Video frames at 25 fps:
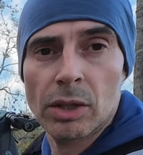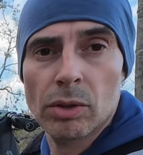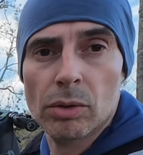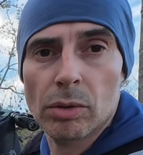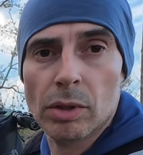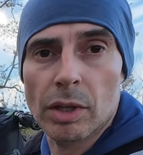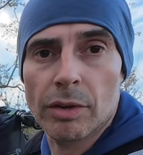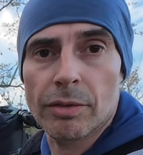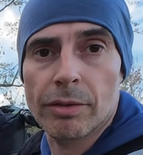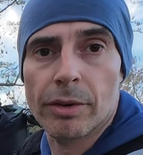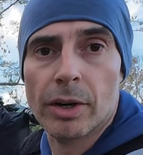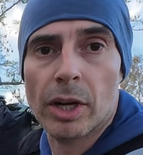
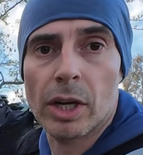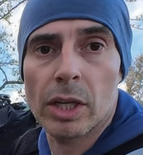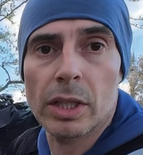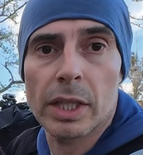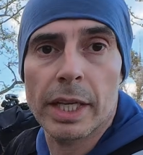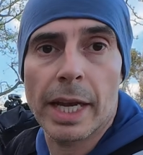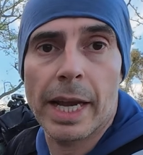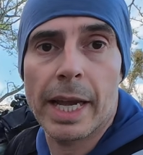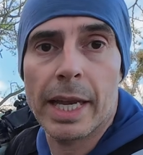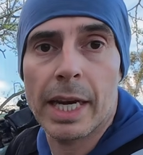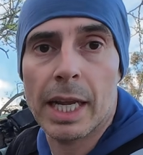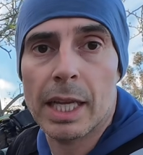into the
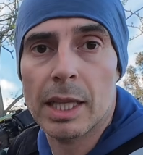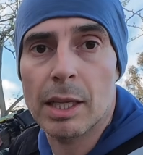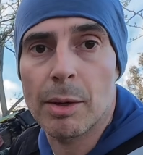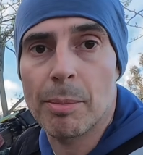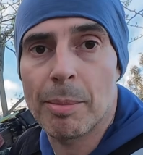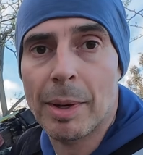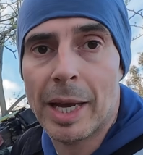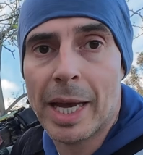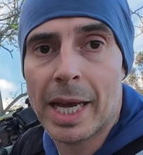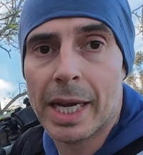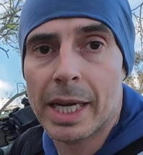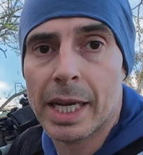front, and at
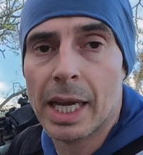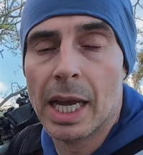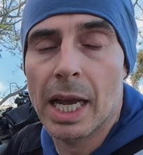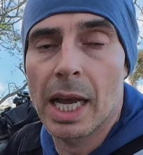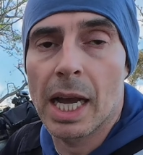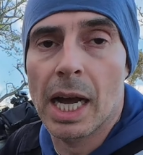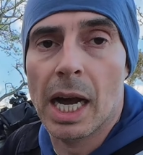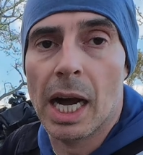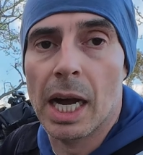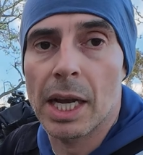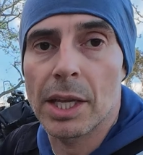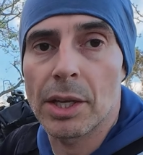the back
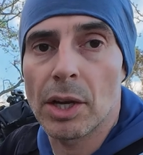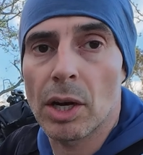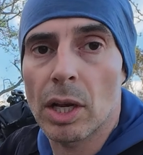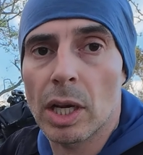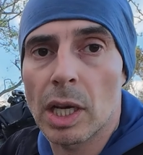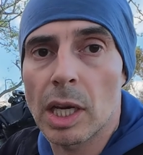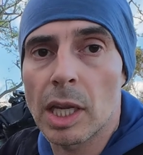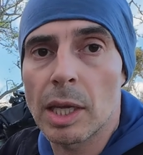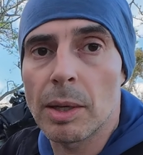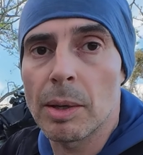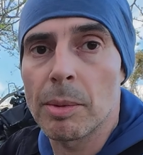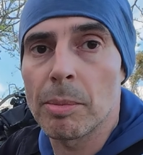I
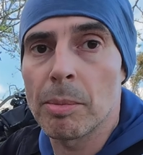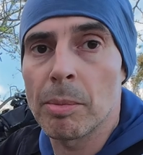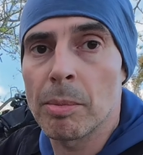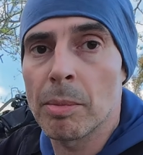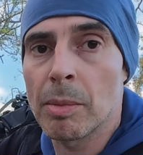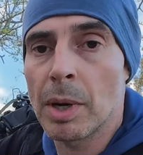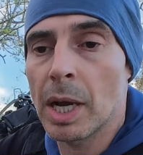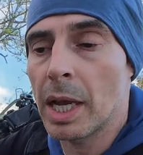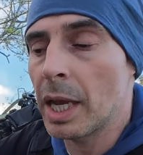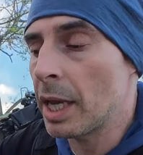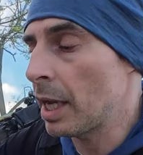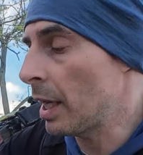only
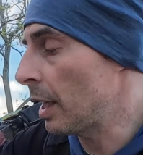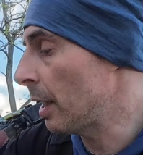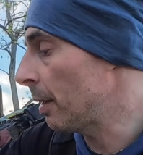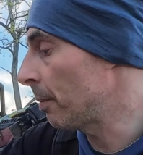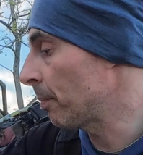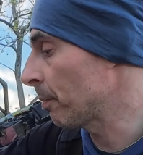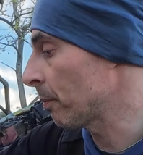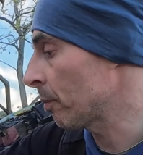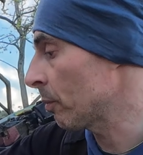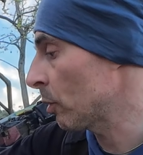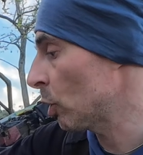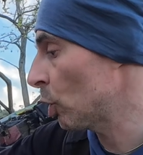
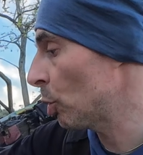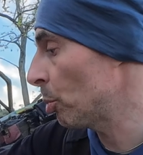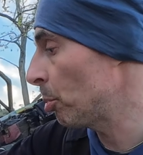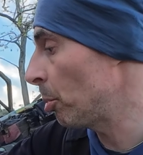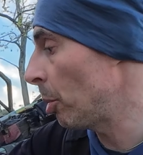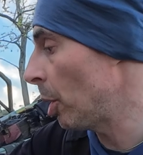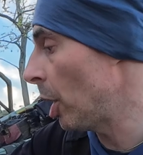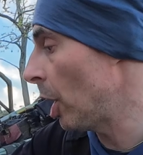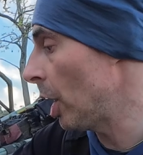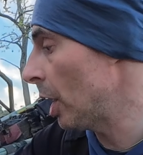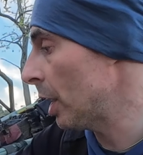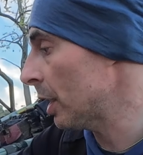
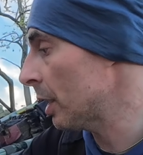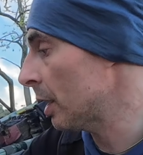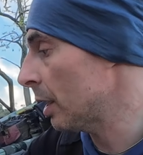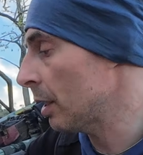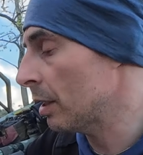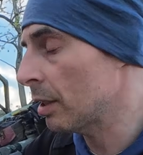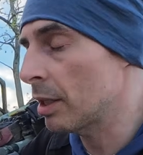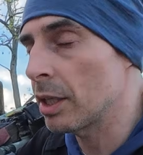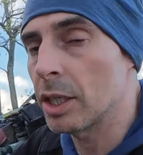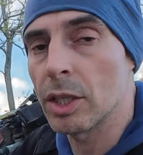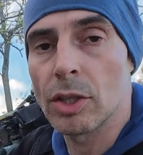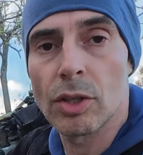sport
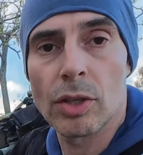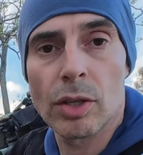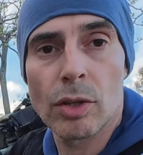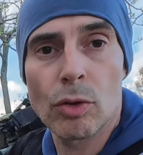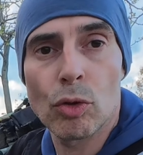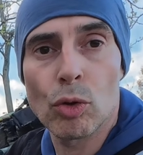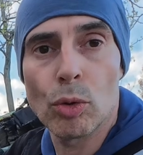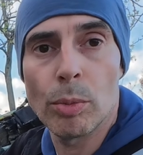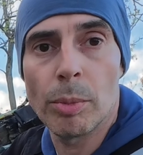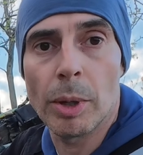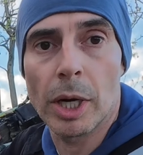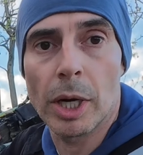these two